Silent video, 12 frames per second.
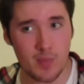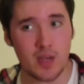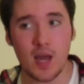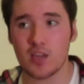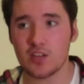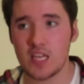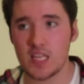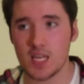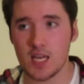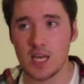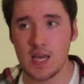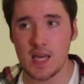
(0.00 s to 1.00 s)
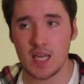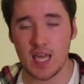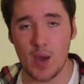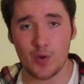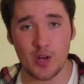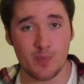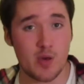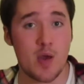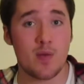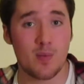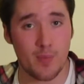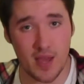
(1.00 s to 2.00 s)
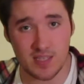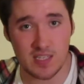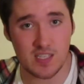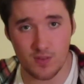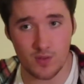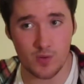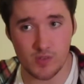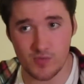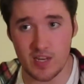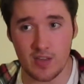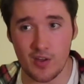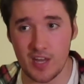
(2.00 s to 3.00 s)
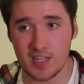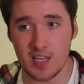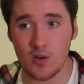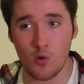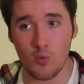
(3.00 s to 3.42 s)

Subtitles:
I mean, I could either get one on a permanent basis if you thought it was a really good idea,